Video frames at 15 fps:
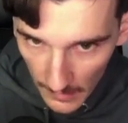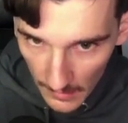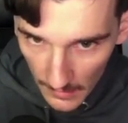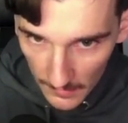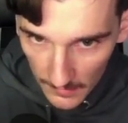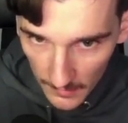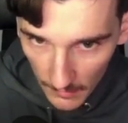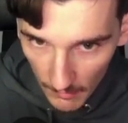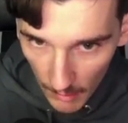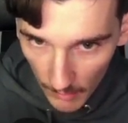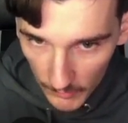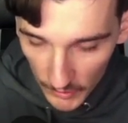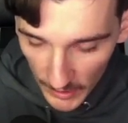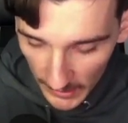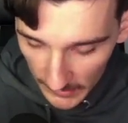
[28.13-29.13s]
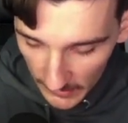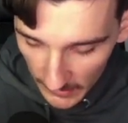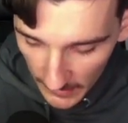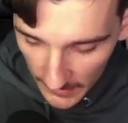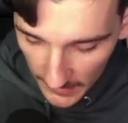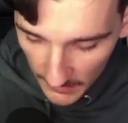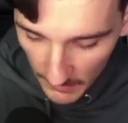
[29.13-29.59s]
So object
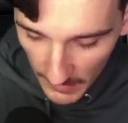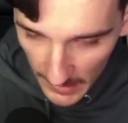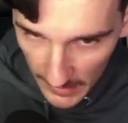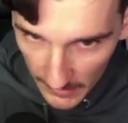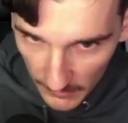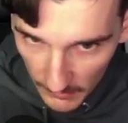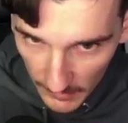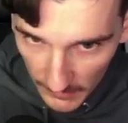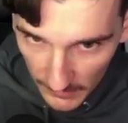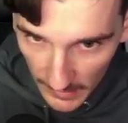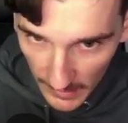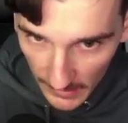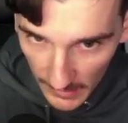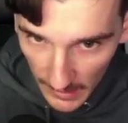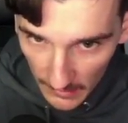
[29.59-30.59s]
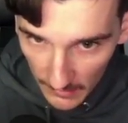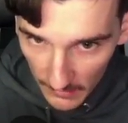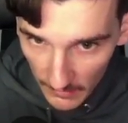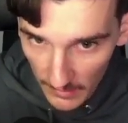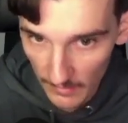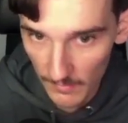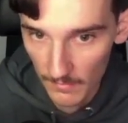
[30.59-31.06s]
is made with the curly
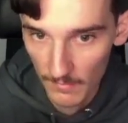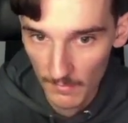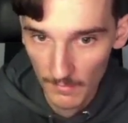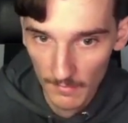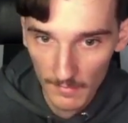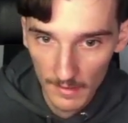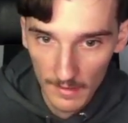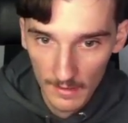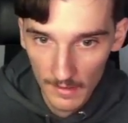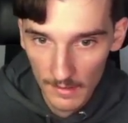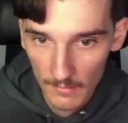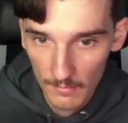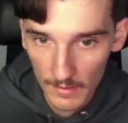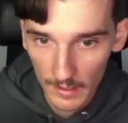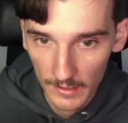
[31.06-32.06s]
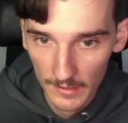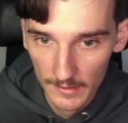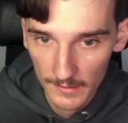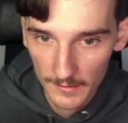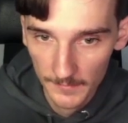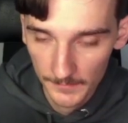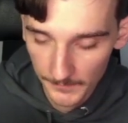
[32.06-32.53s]

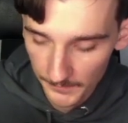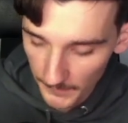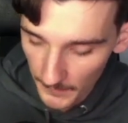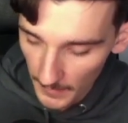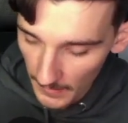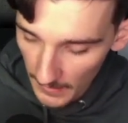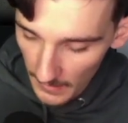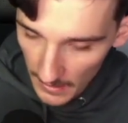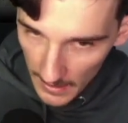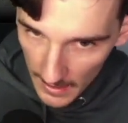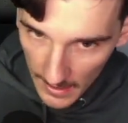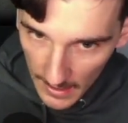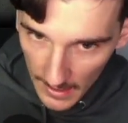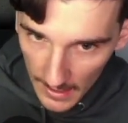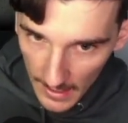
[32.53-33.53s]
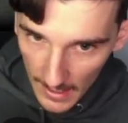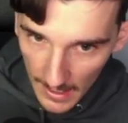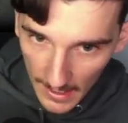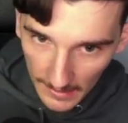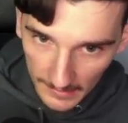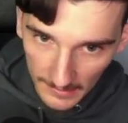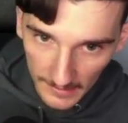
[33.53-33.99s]
brackets,
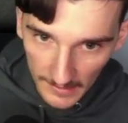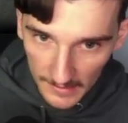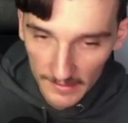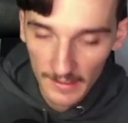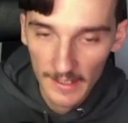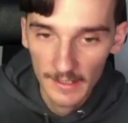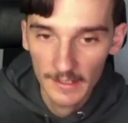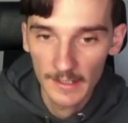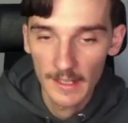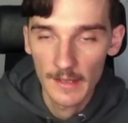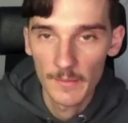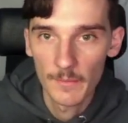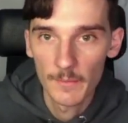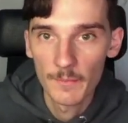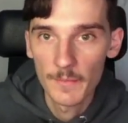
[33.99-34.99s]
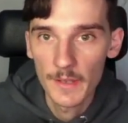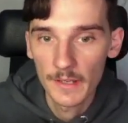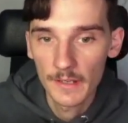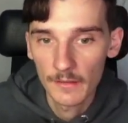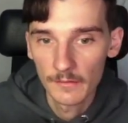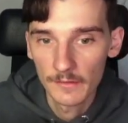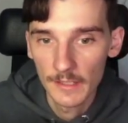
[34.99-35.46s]
and it's like a
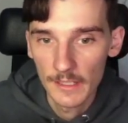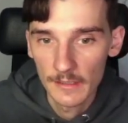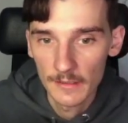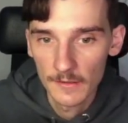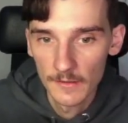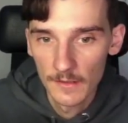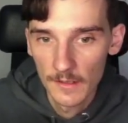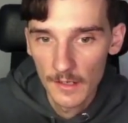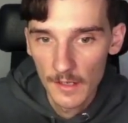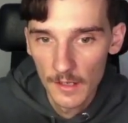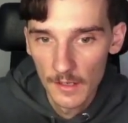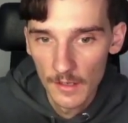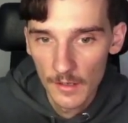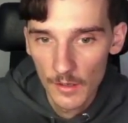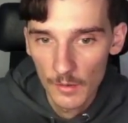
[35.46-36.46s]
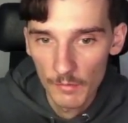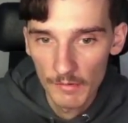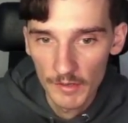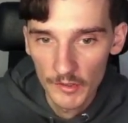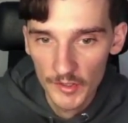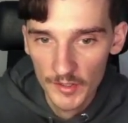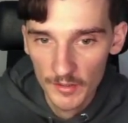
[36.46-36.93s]
big container
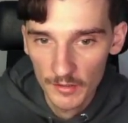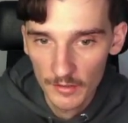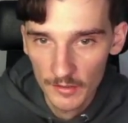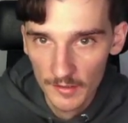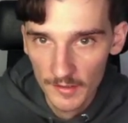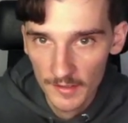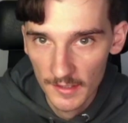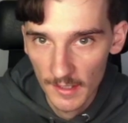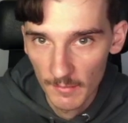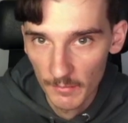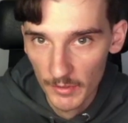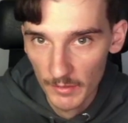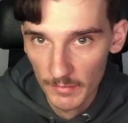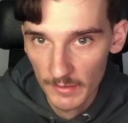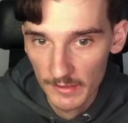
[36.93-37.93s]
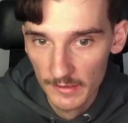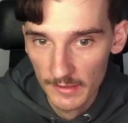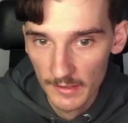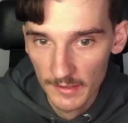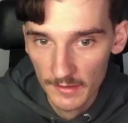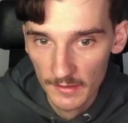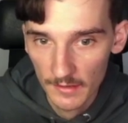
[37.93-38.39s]
which stores some
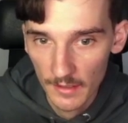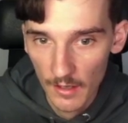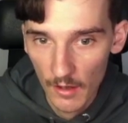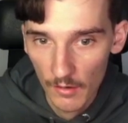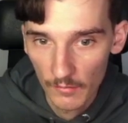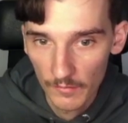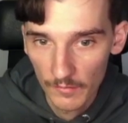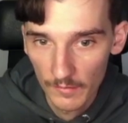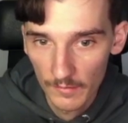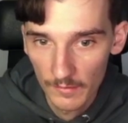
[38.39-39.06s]
properties of